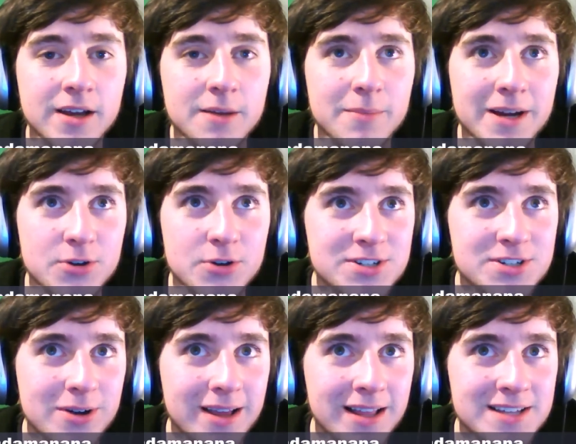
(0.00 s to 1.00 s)
My Dota
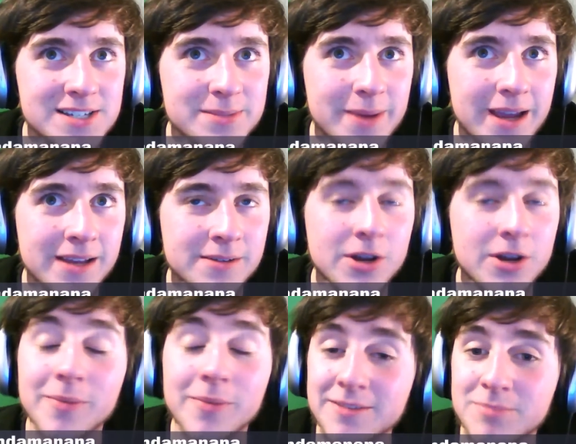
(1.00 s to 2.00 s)
2 alias is my
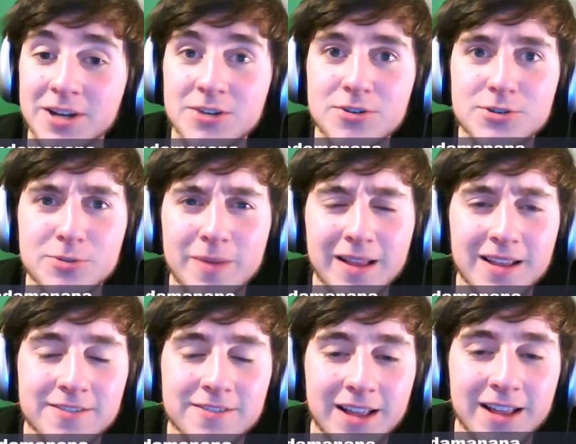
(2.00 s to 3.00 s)
Dota 2
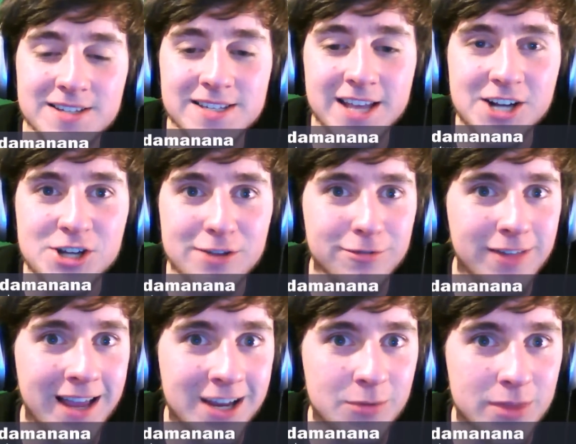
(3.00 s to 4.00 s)
alias is actually
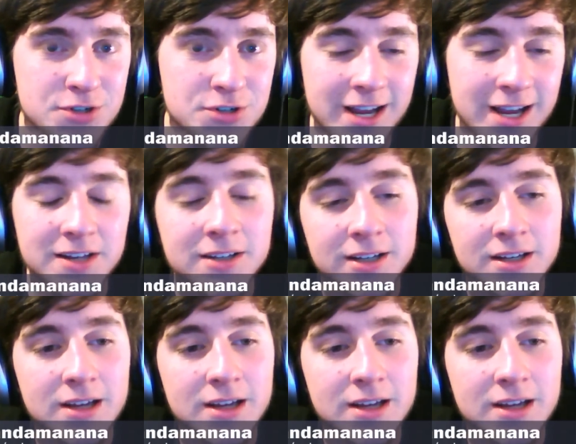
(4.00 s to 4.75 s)
Flagging with a Dragon.